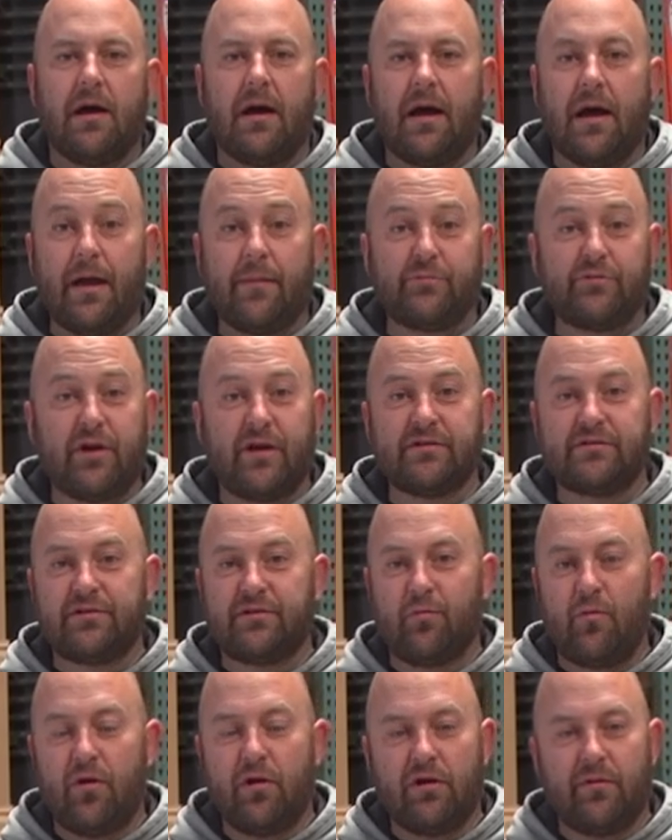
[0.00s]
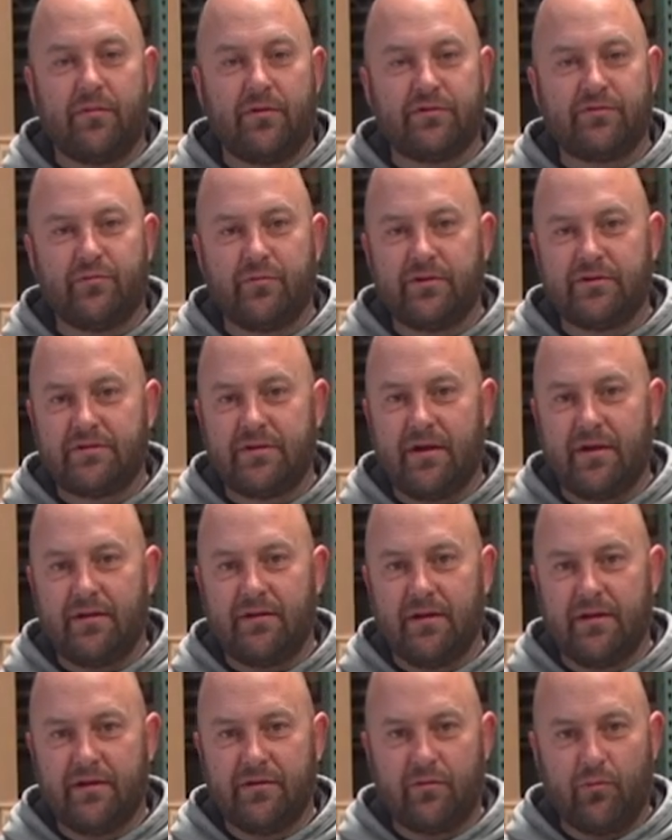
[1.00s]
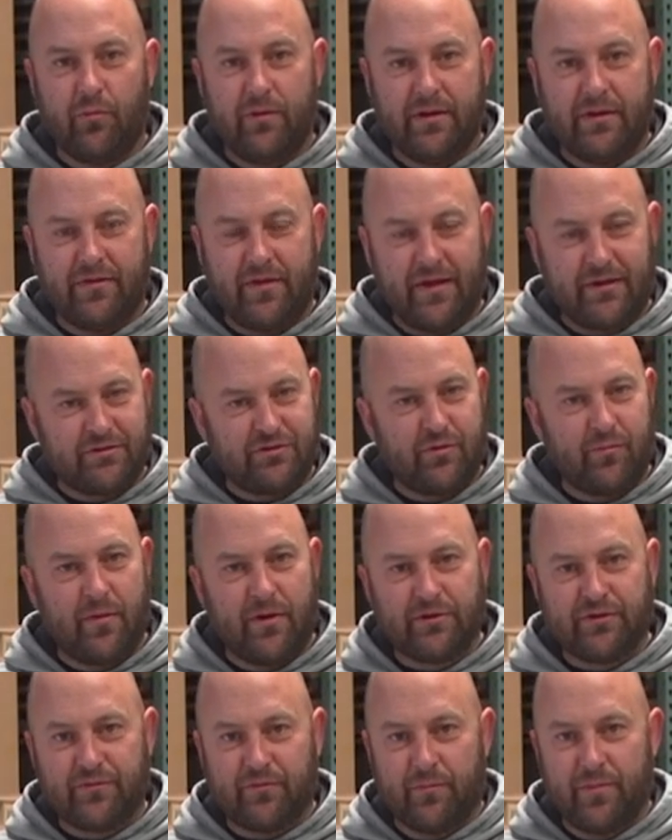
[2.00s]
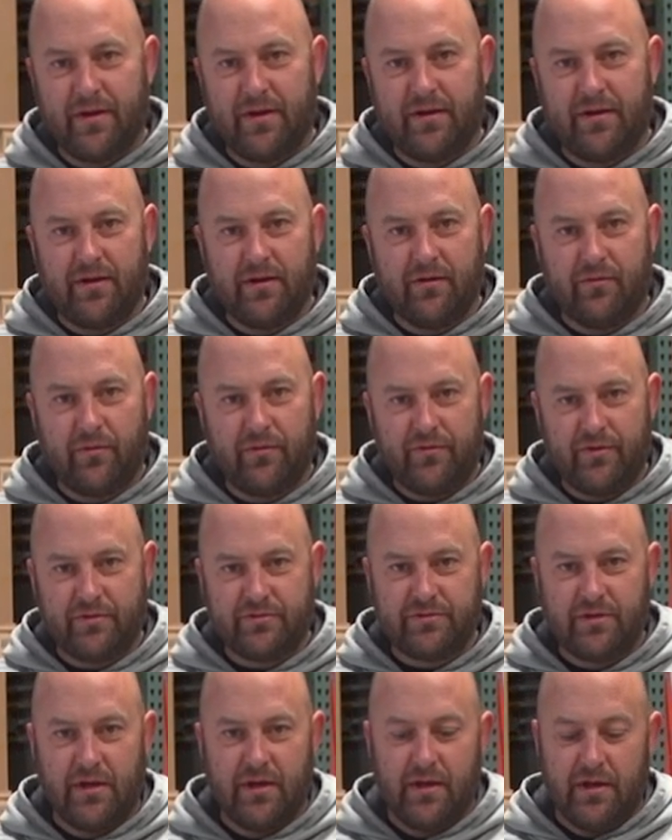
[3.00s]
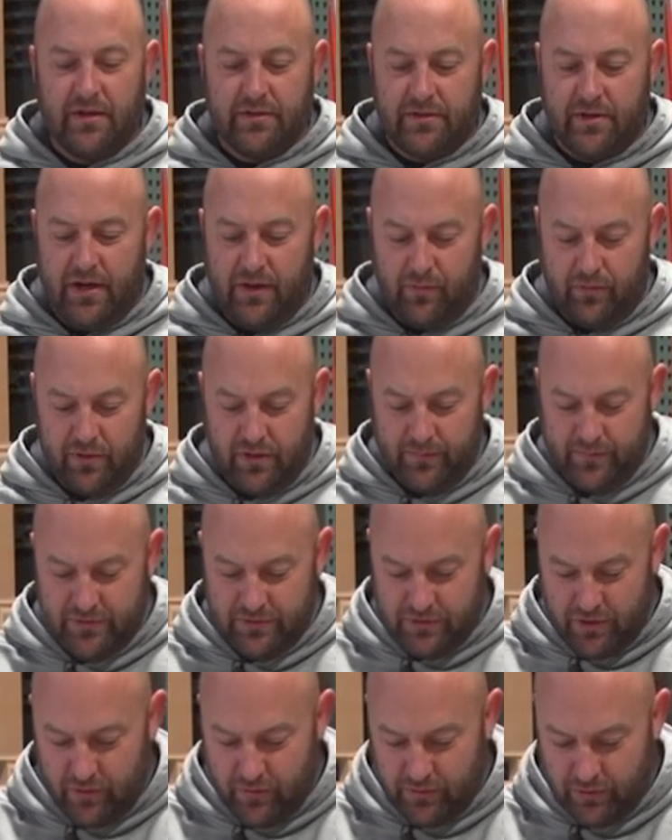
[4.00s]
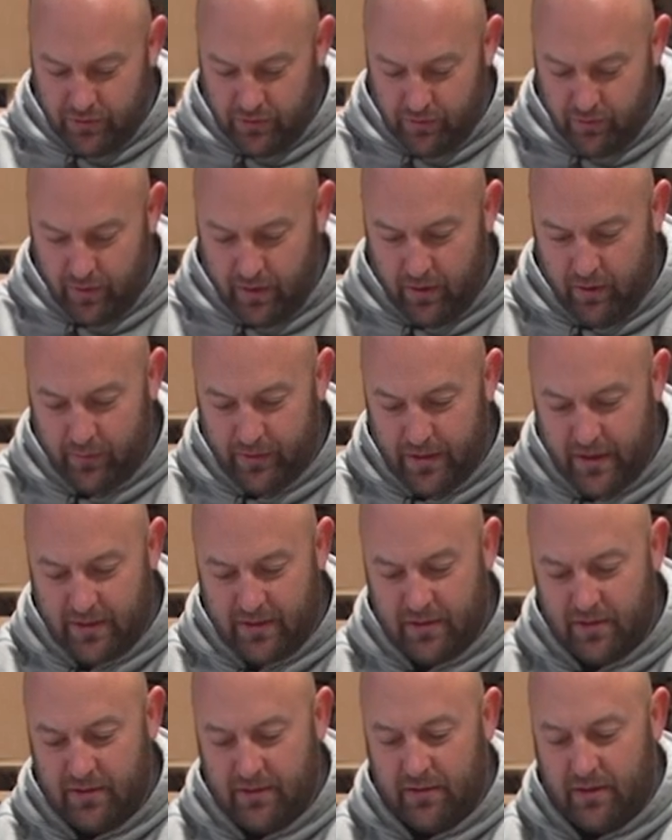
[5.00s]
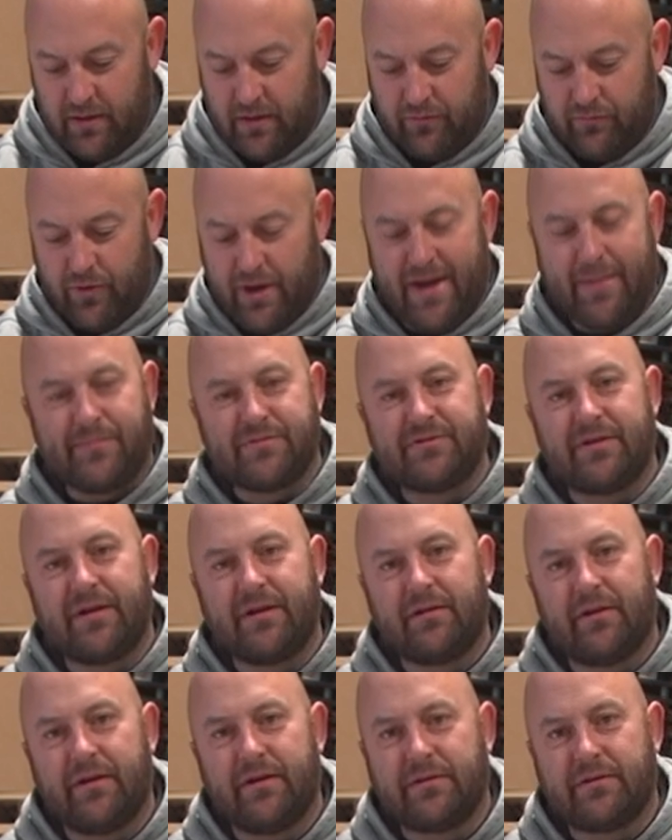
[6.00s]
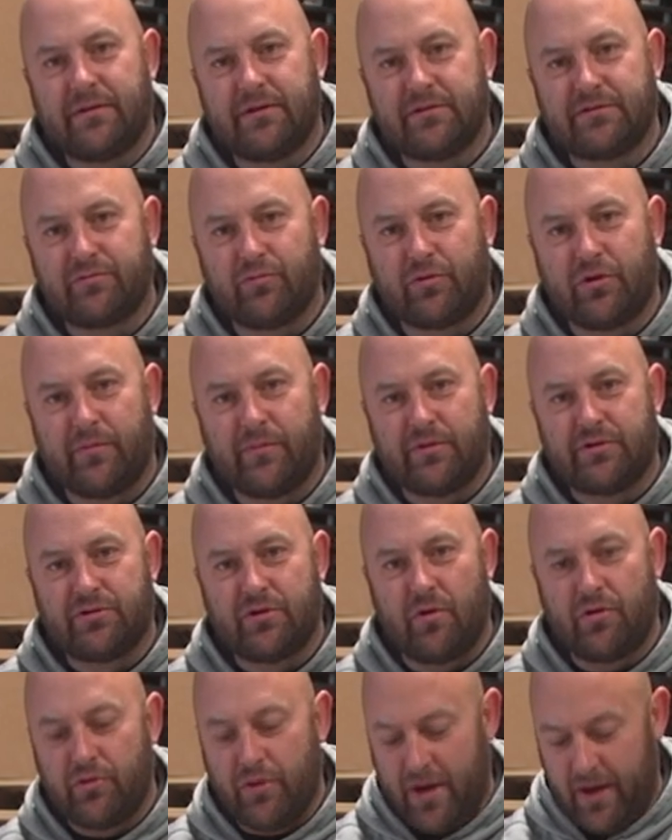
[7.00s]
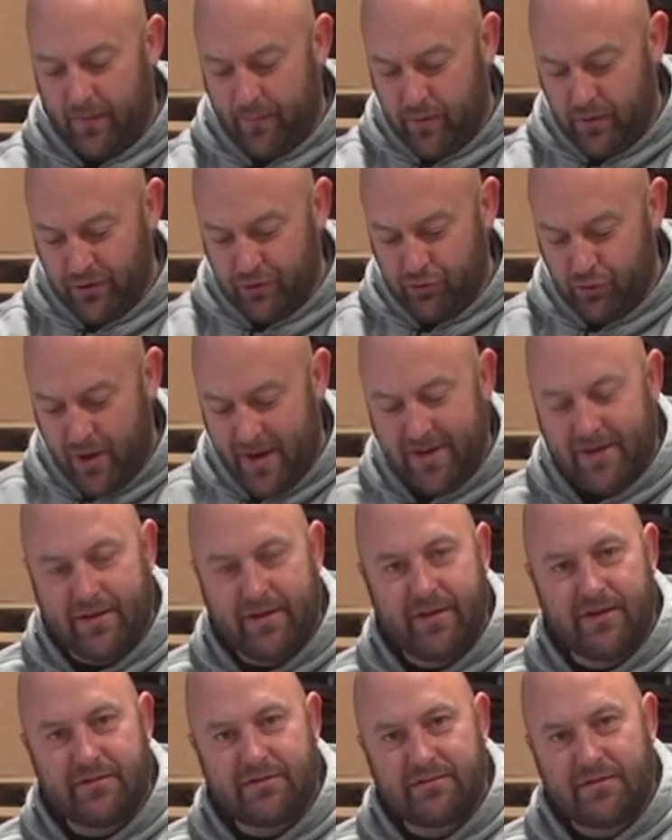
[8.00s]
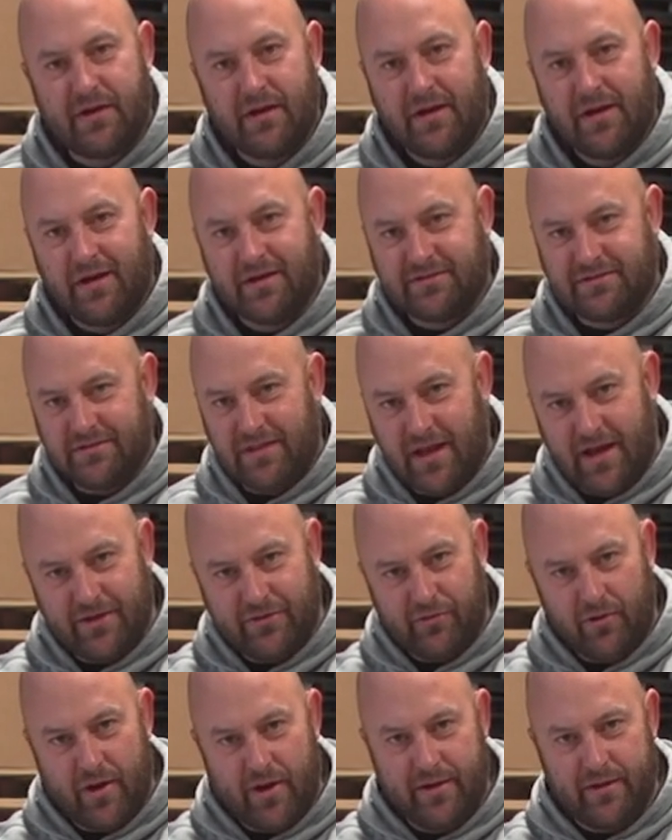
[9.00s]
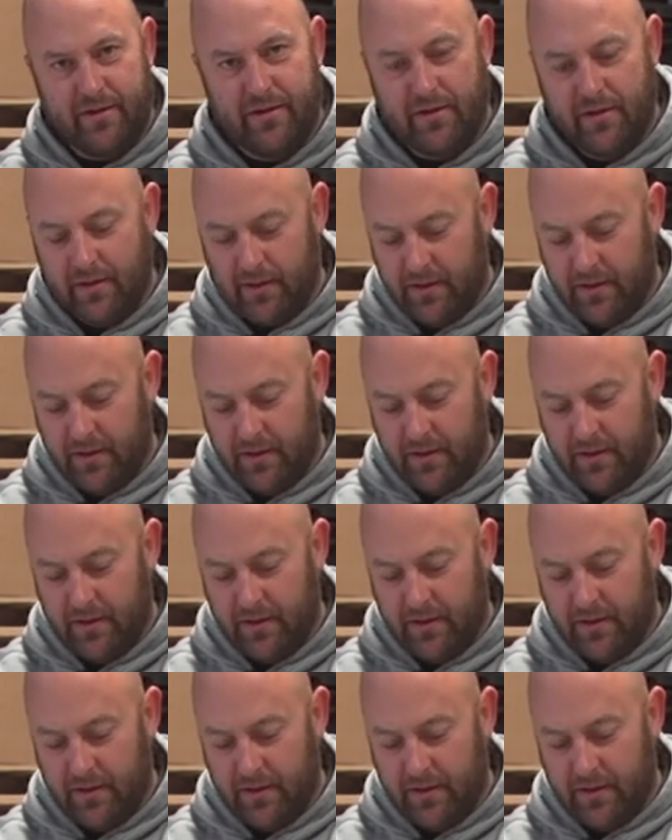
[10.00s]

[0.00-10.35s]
Hi, I'm Jason and welcome to this week's Technique of the Week. Thanks so much for being here with us. Today we're gonna be showing you, we got a, a, ramp sink like this. We're gonna be showing you how to put a drain in this, a slot drain.